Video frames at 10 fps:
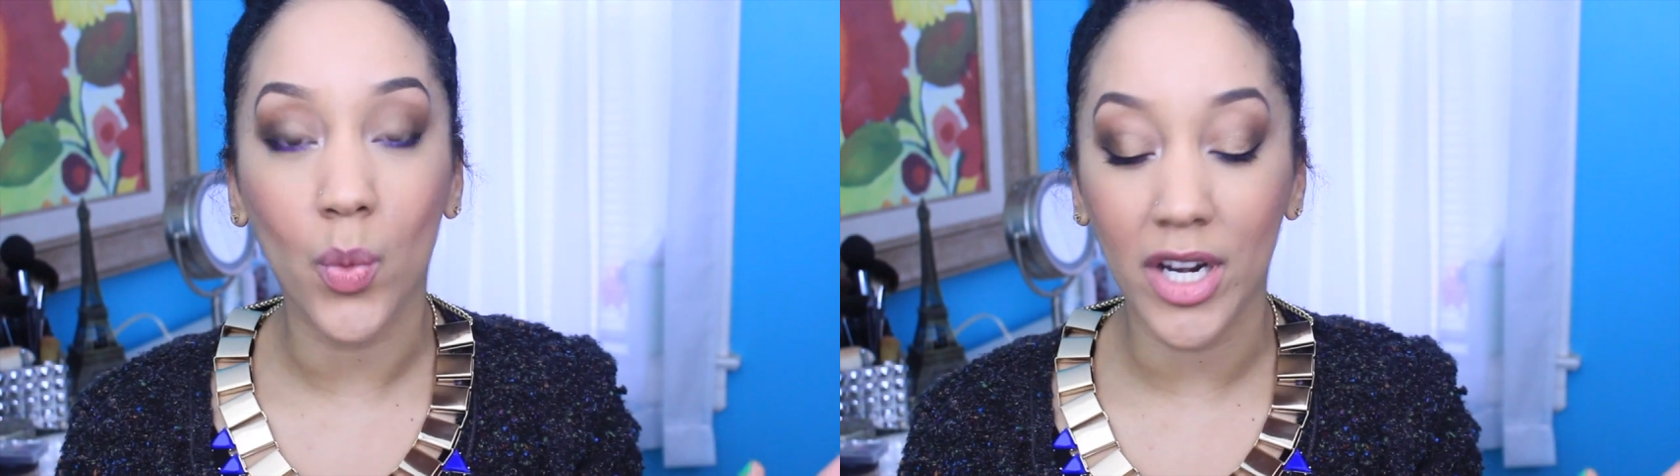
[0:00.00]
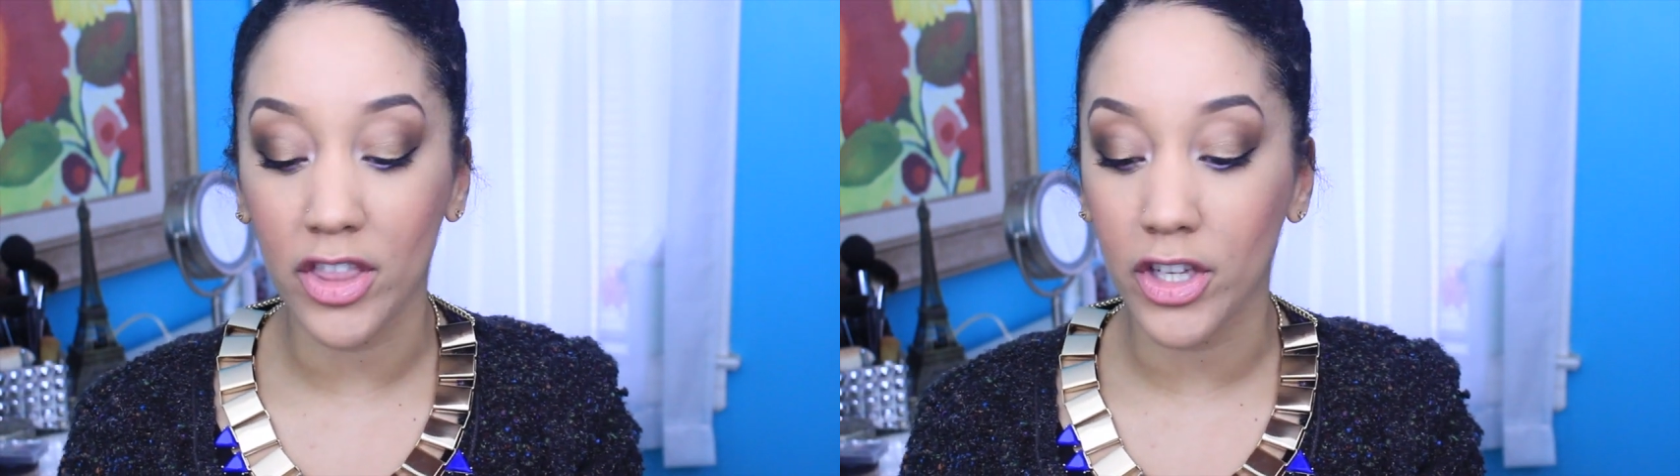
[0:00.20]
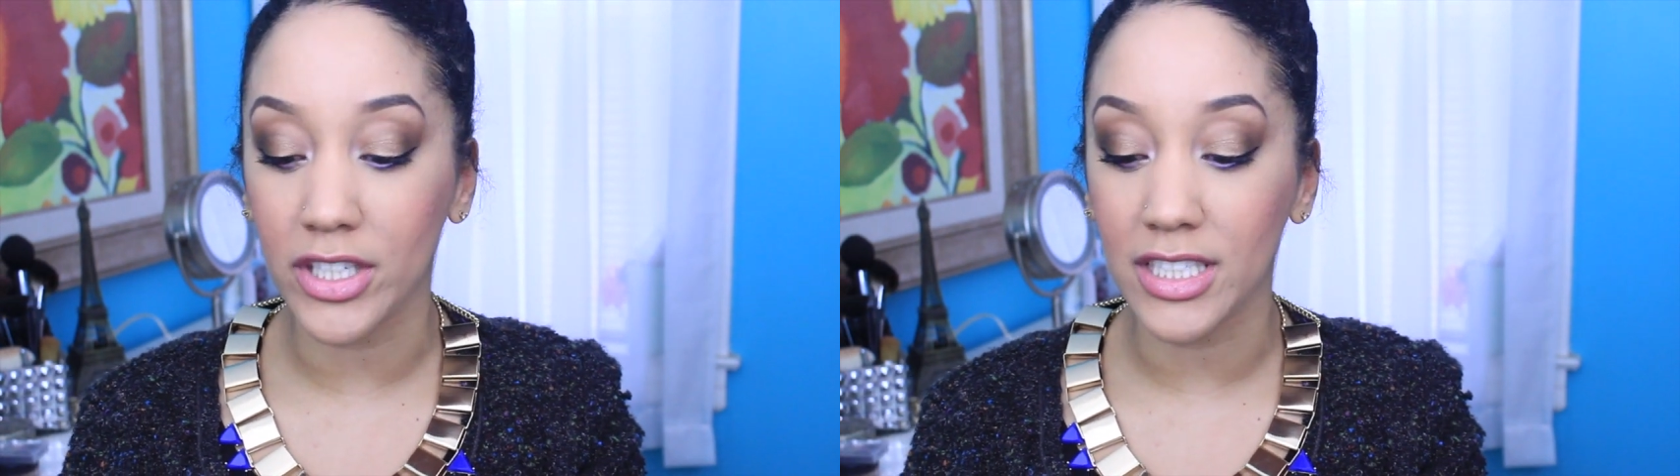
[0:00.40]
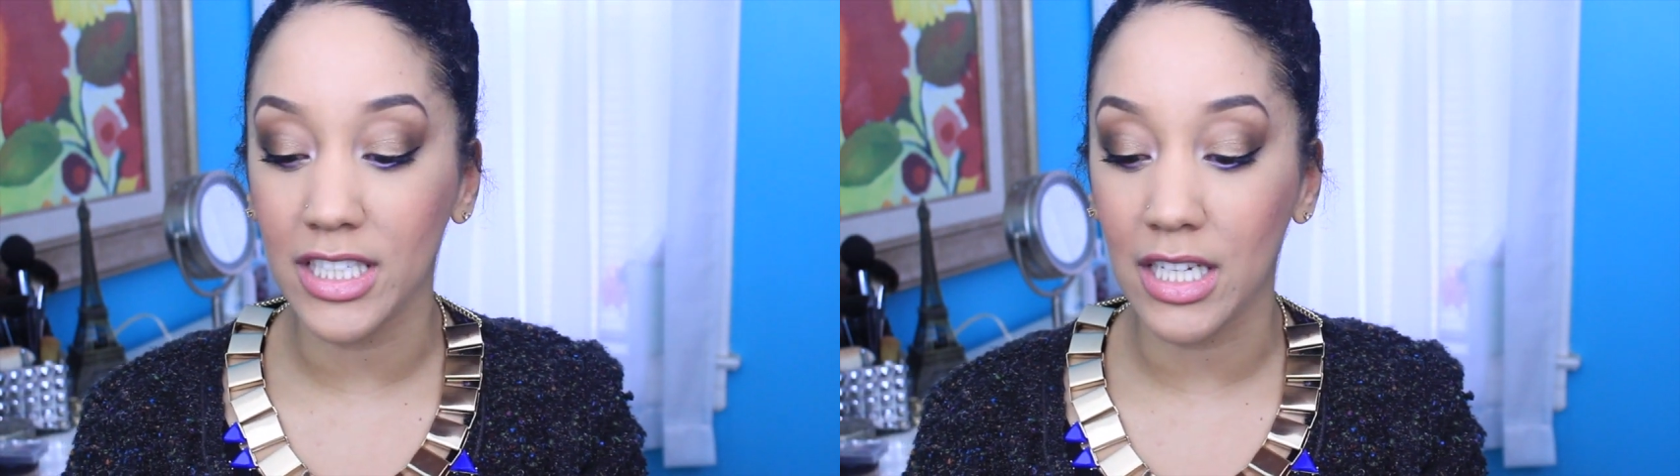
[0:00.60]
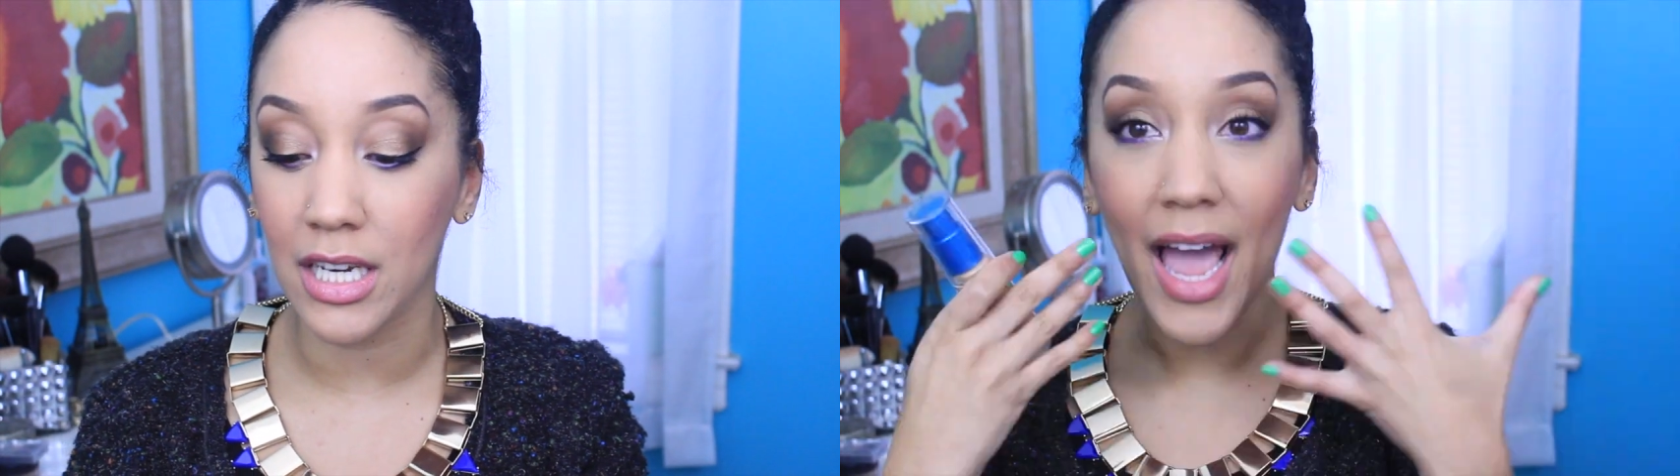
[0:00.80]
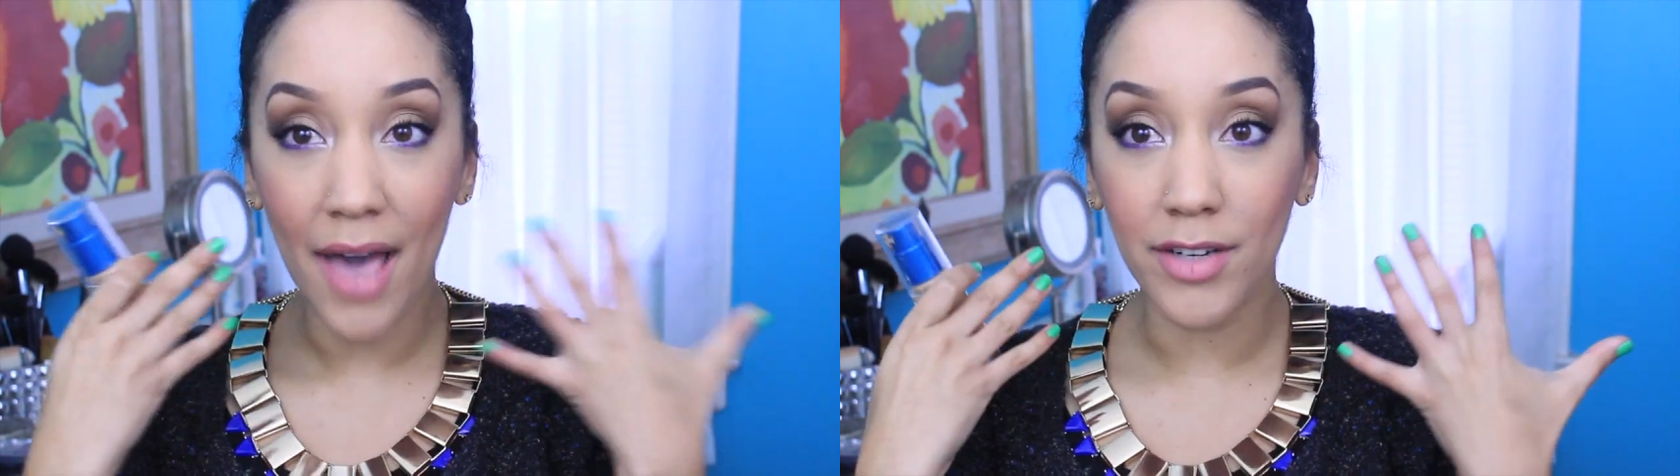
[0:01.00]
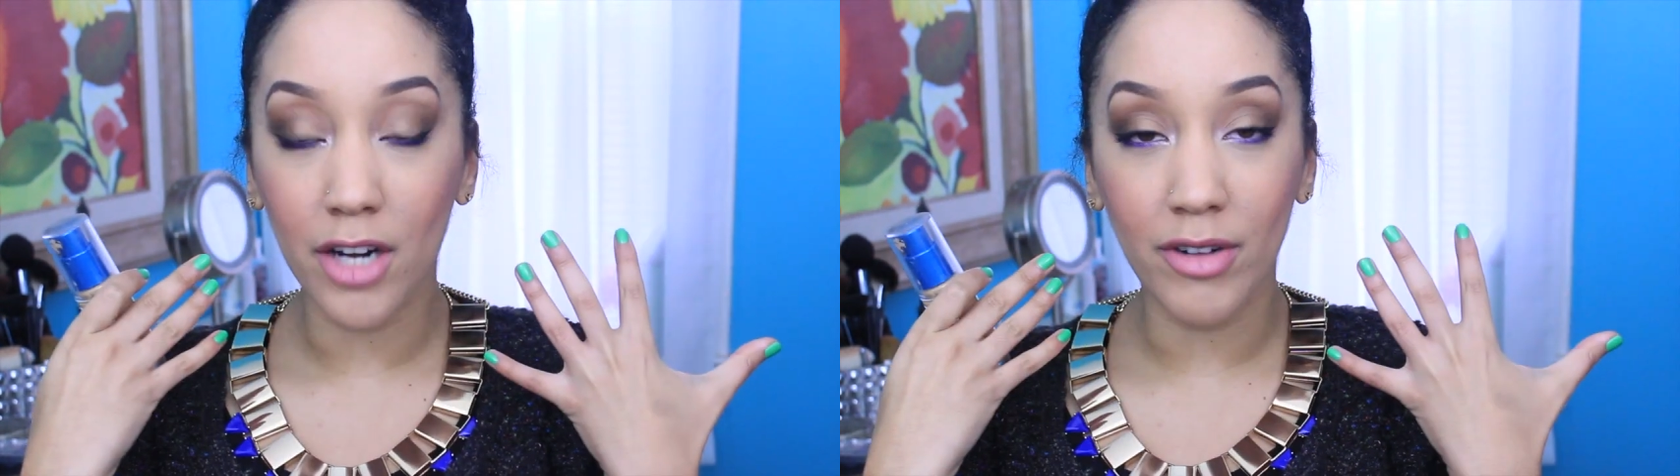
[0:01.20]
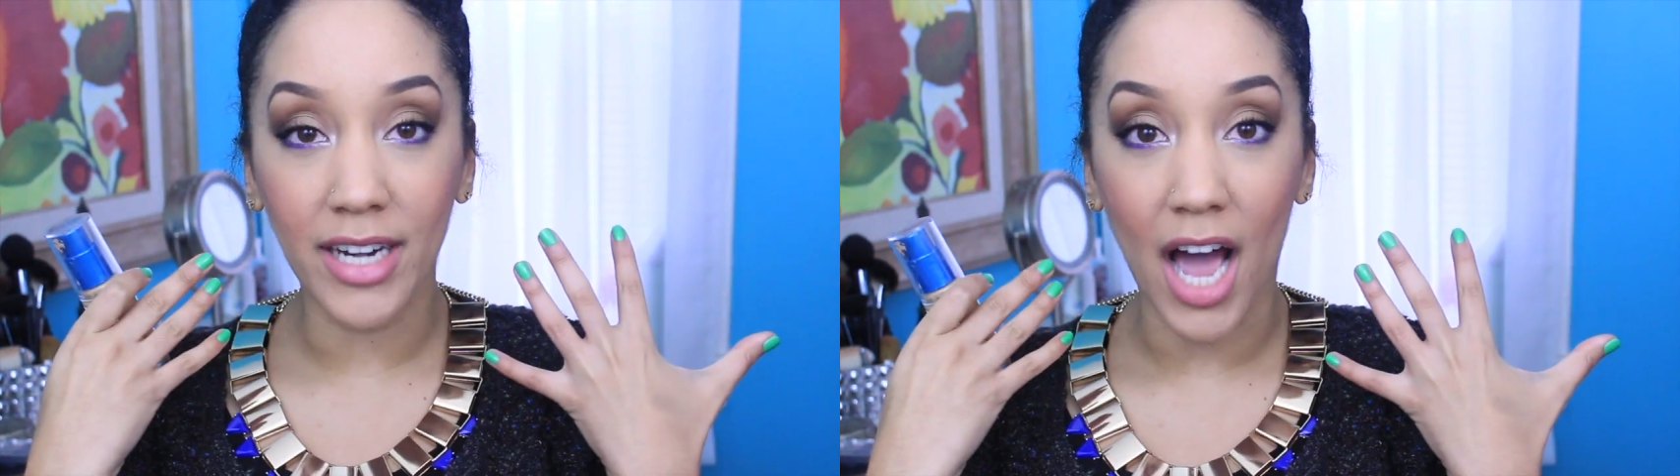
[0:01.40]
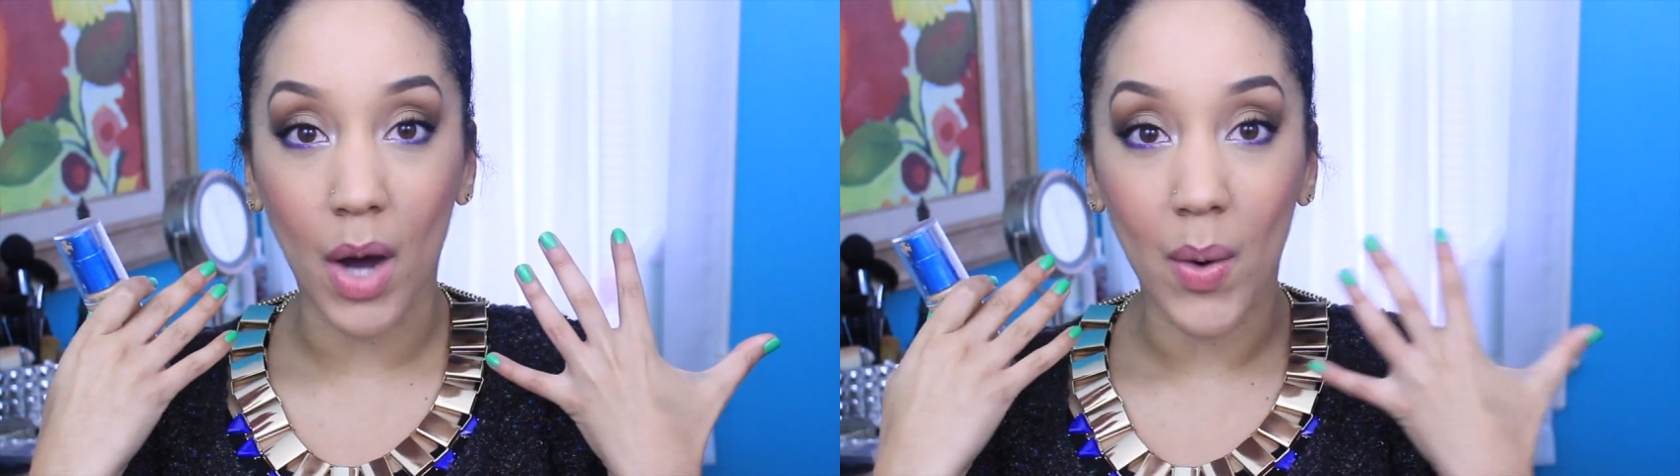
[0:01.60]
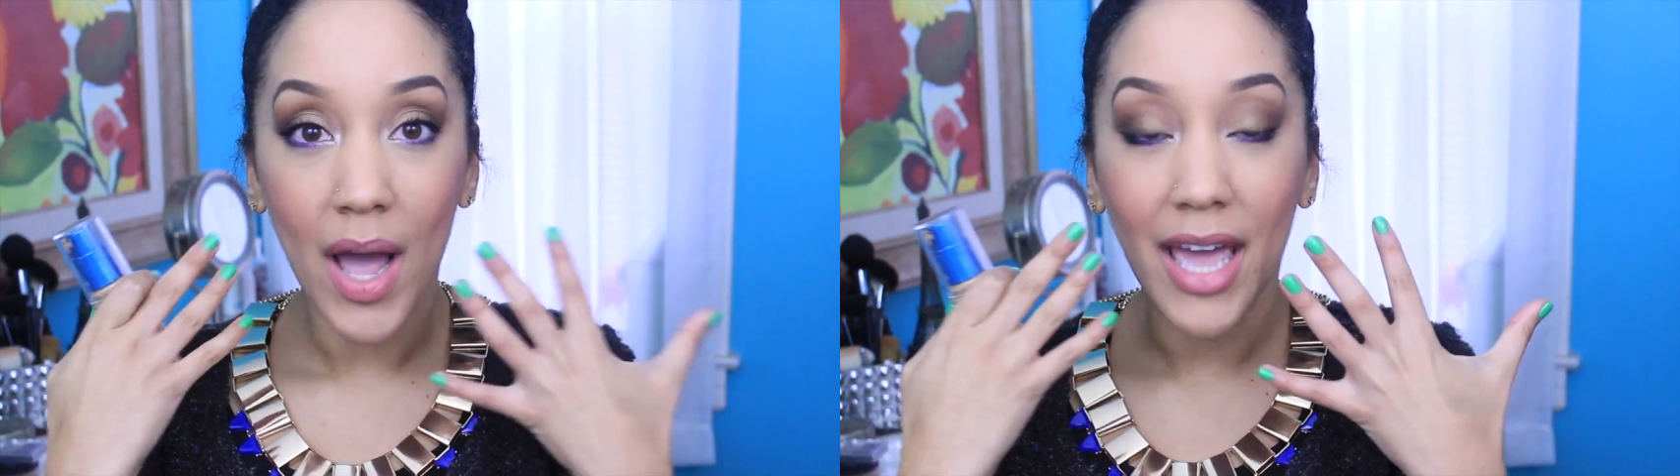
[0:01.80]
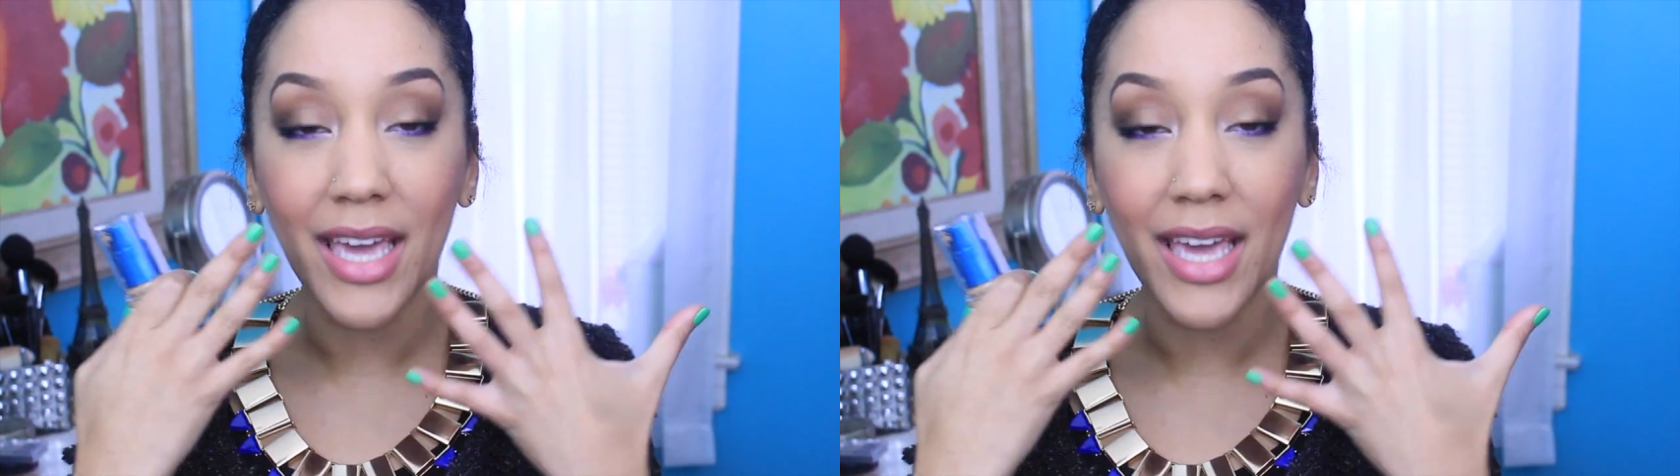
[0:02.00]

2013. I have it on right now.